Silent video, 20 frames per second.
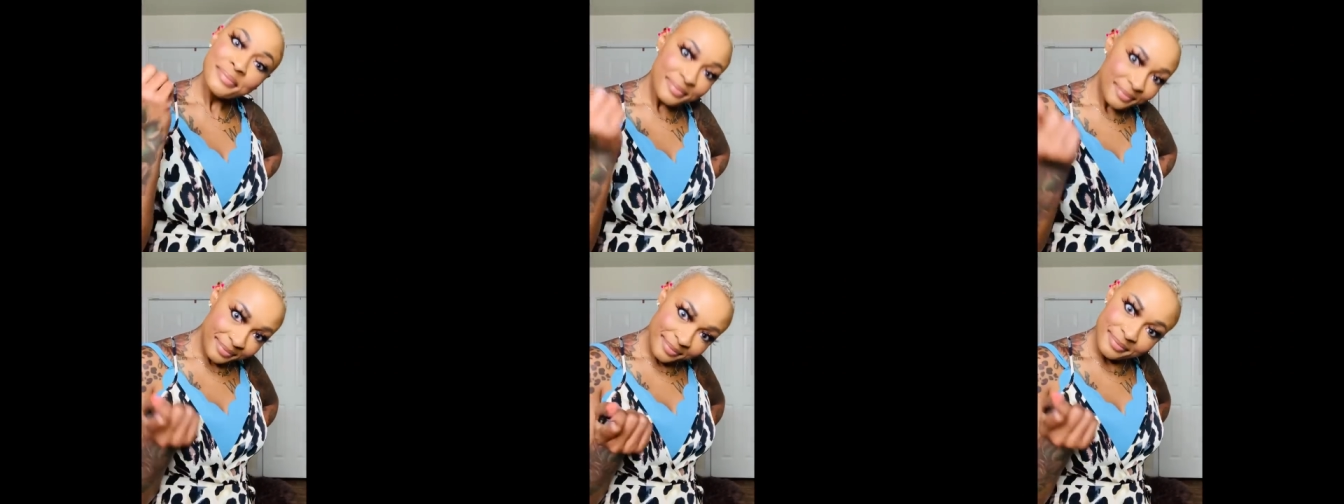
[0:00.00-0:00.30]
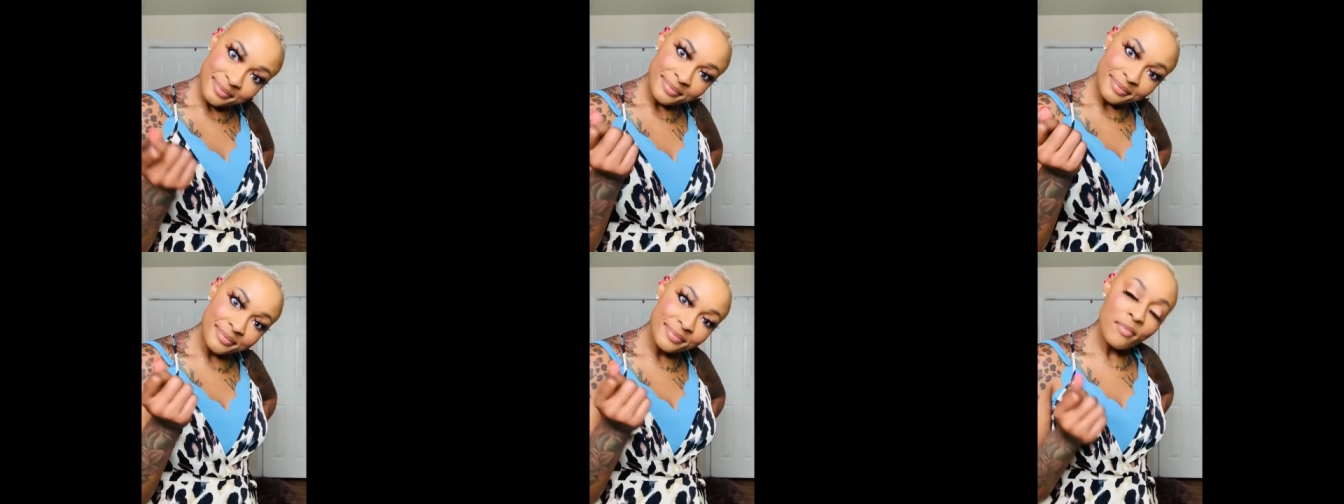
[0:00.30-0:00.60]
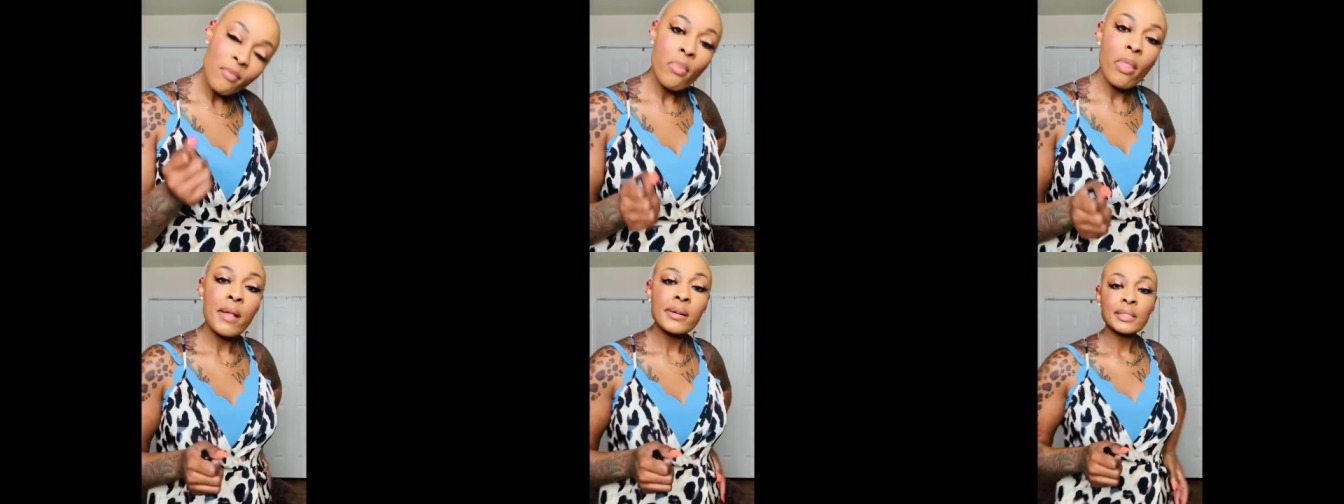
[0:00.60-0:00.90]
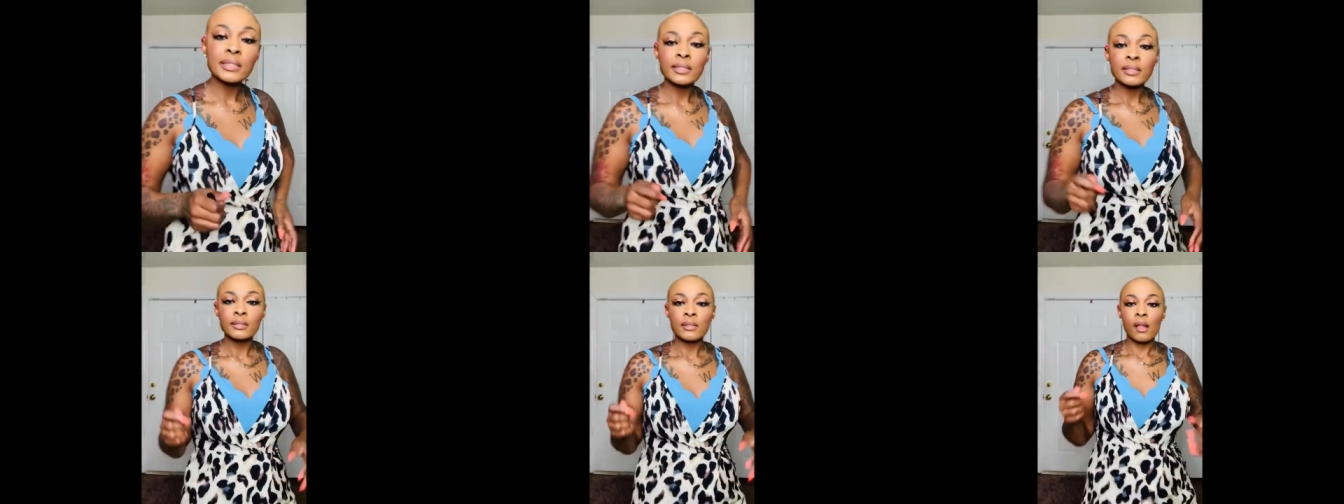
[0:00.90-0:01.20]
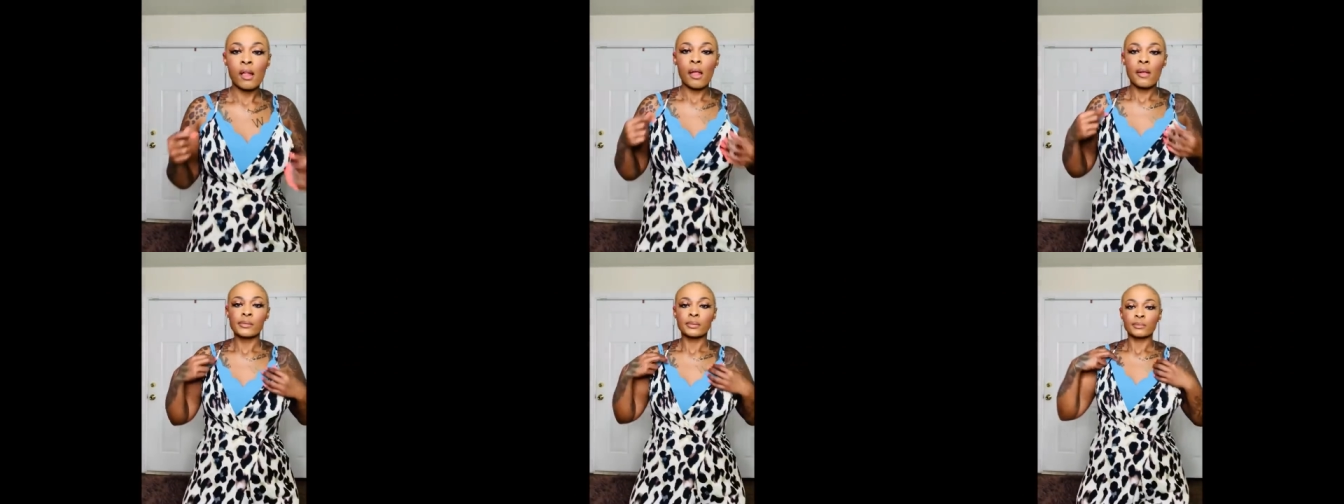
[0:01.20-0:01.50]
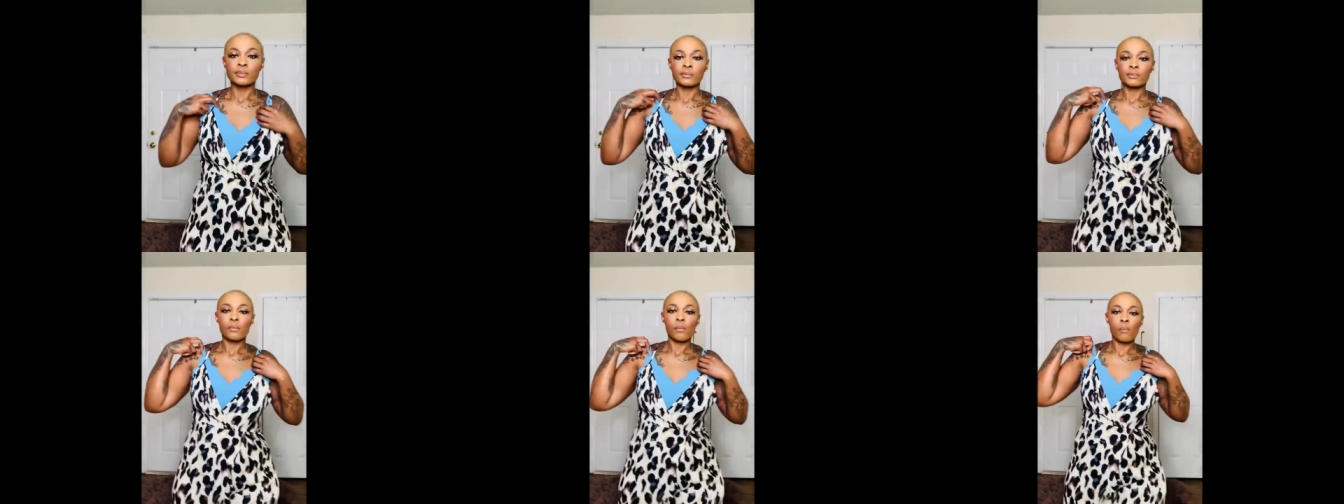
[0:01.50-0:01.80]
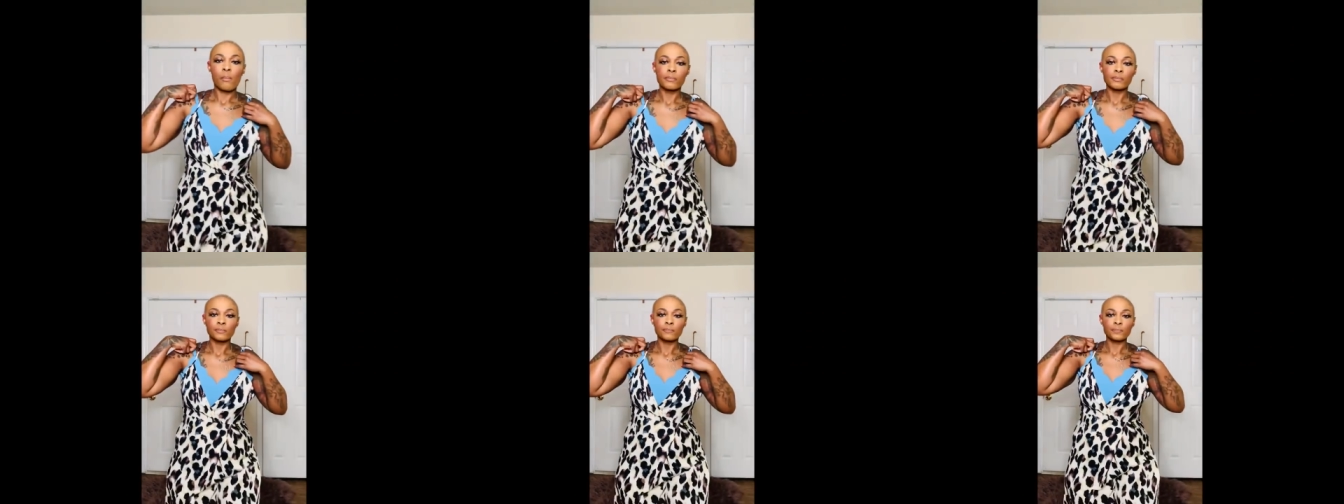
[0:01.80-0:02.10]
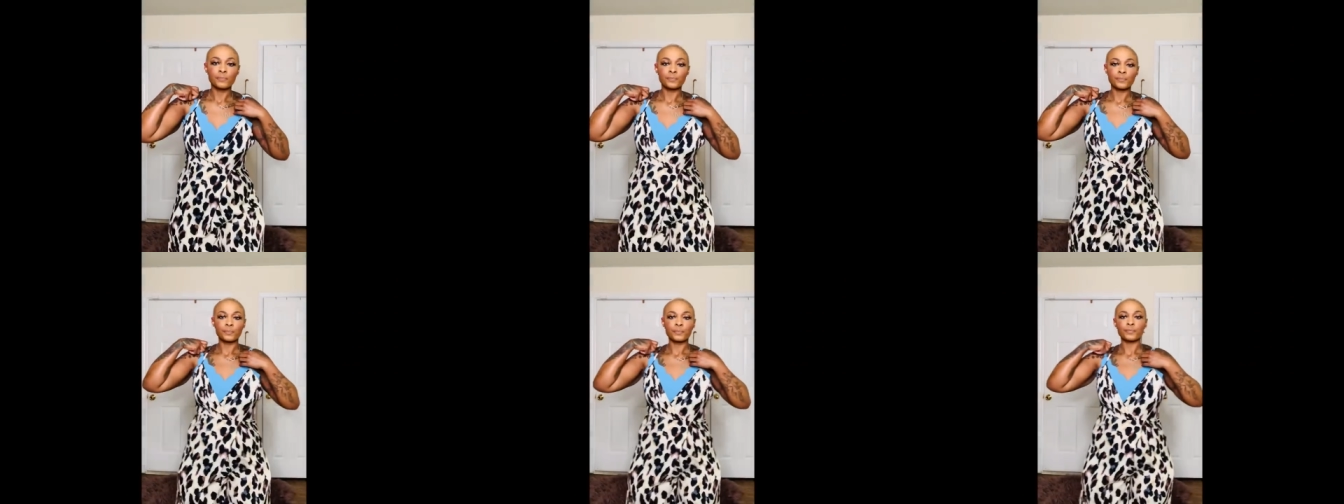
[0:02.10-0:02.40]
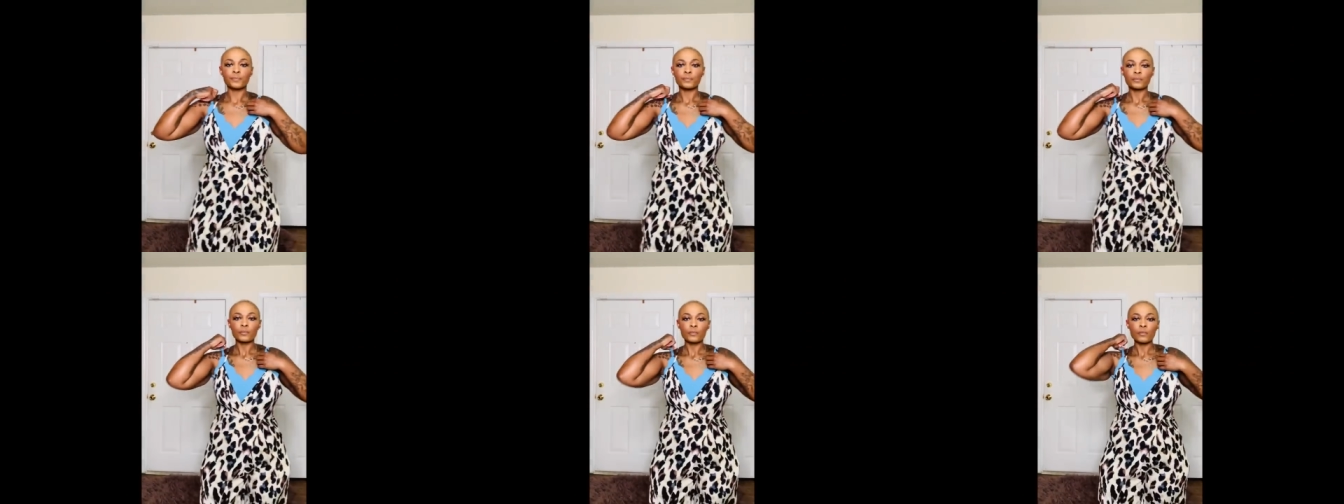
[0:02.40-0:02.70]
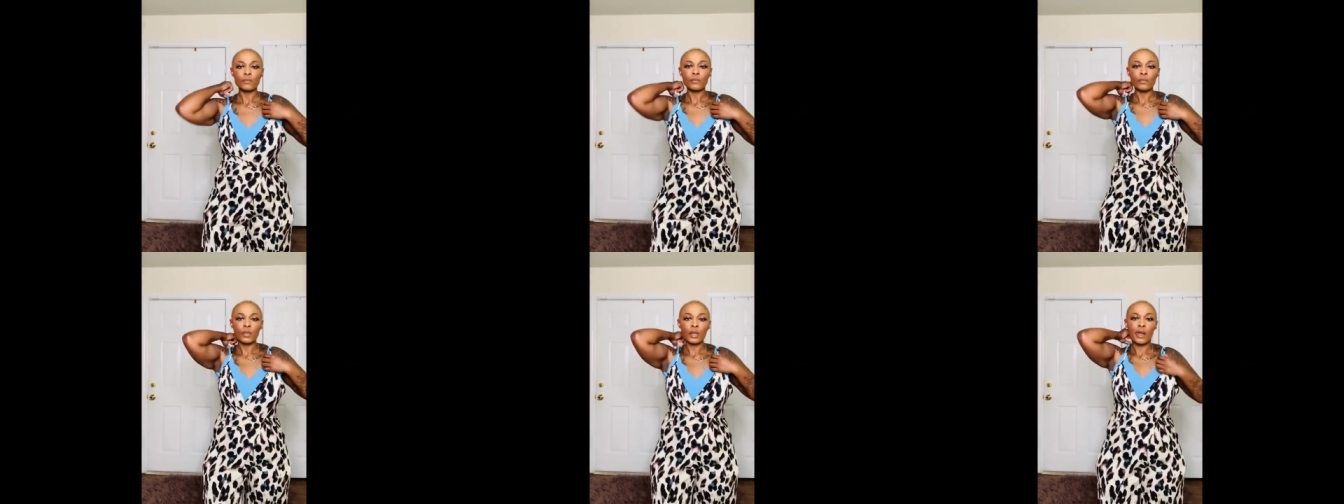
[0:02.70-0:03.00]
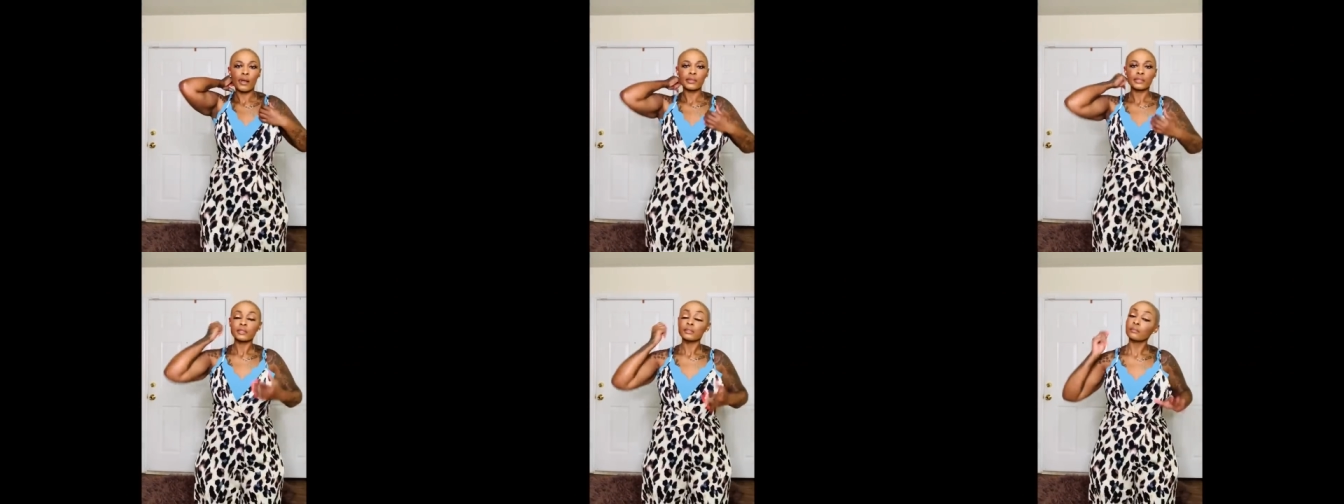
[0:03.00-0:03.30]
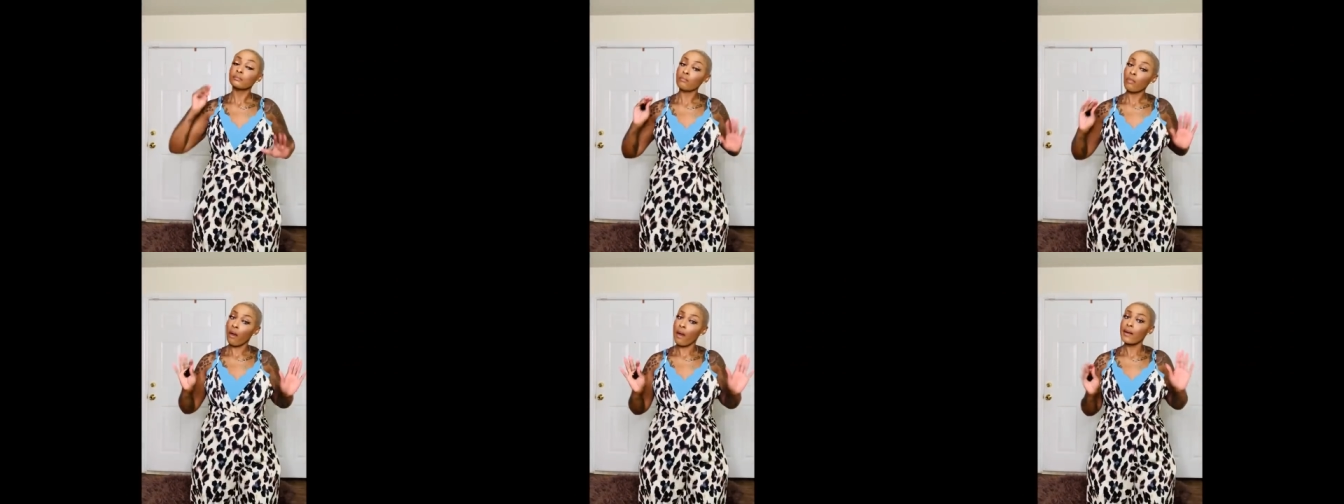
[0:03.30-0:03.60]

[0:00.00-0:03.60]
bop was actually cute. I like this a lot. So I put that little